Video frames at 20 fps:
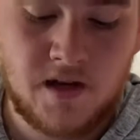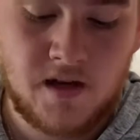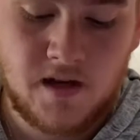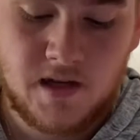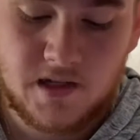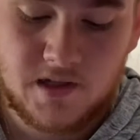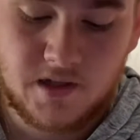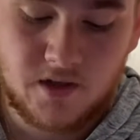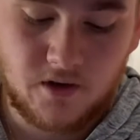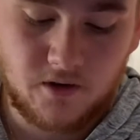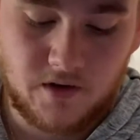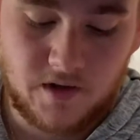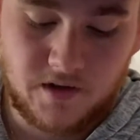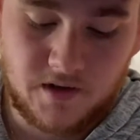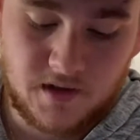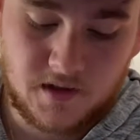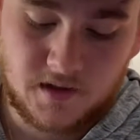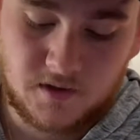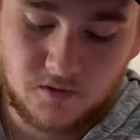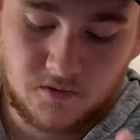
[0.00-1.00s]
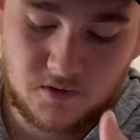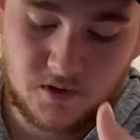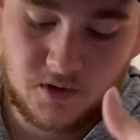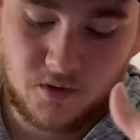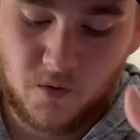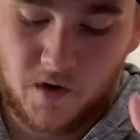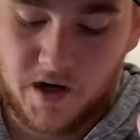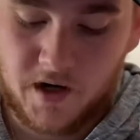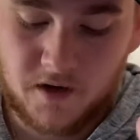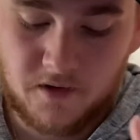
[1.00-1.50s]
So in this little
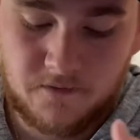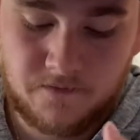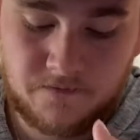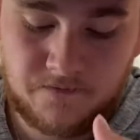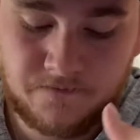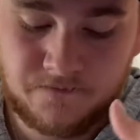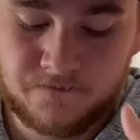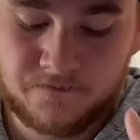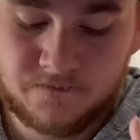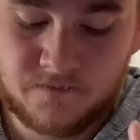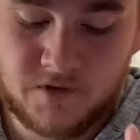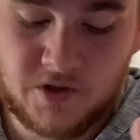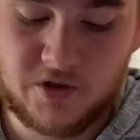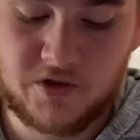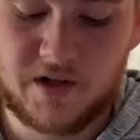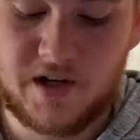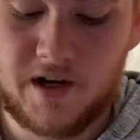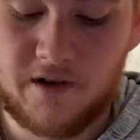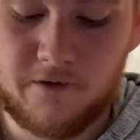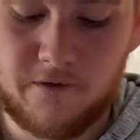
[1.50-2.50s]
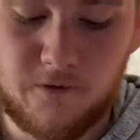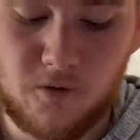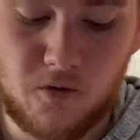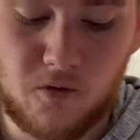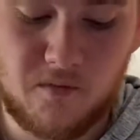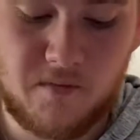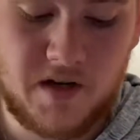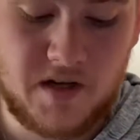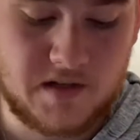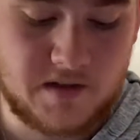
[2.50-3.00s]
square, you should have 4
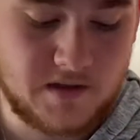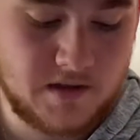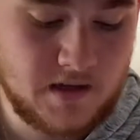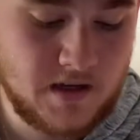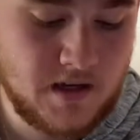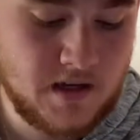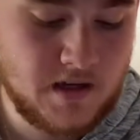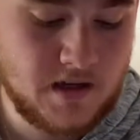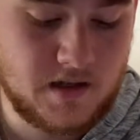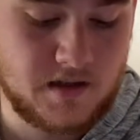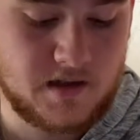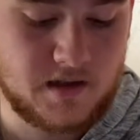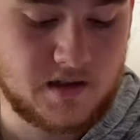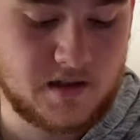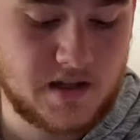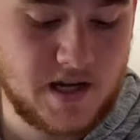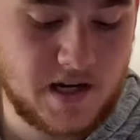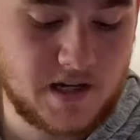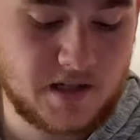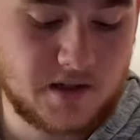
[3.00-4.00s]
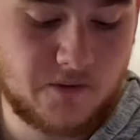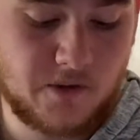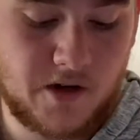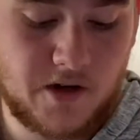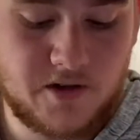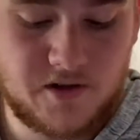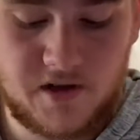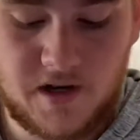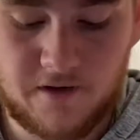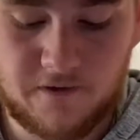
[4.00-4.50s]
beats. In this next square, you
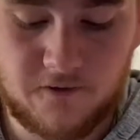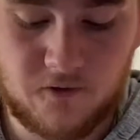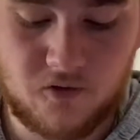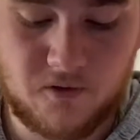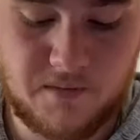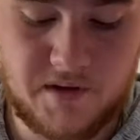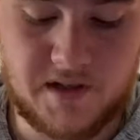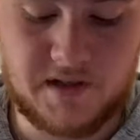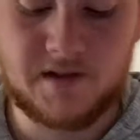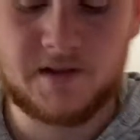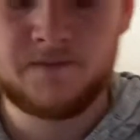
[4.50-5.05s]
should have 4 beats.